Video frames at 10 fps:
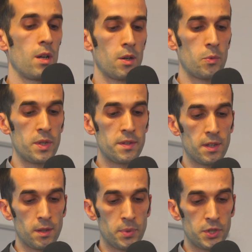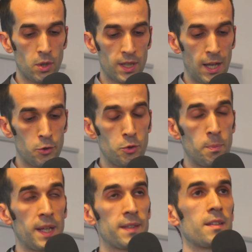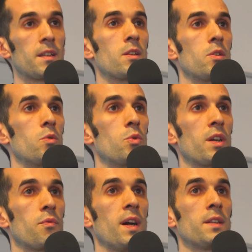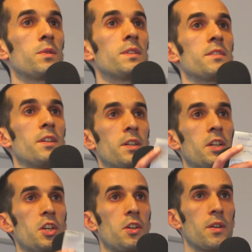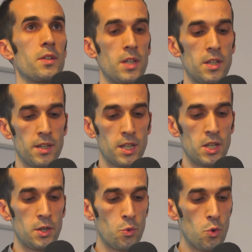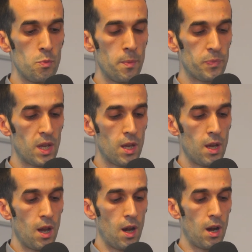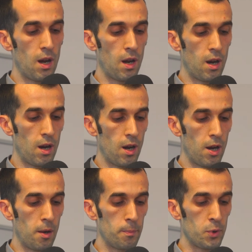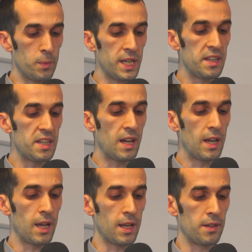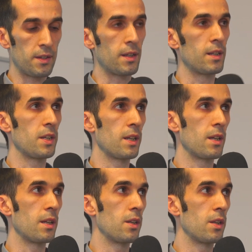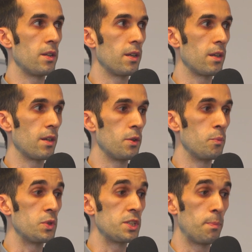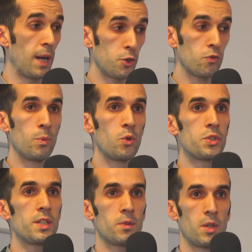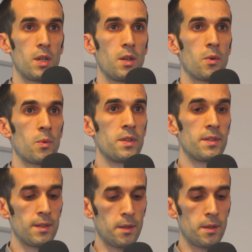with in particular Claudio Pesti and Luca Fantos that are here in the room, Prometeia and the municipality of Bologna, with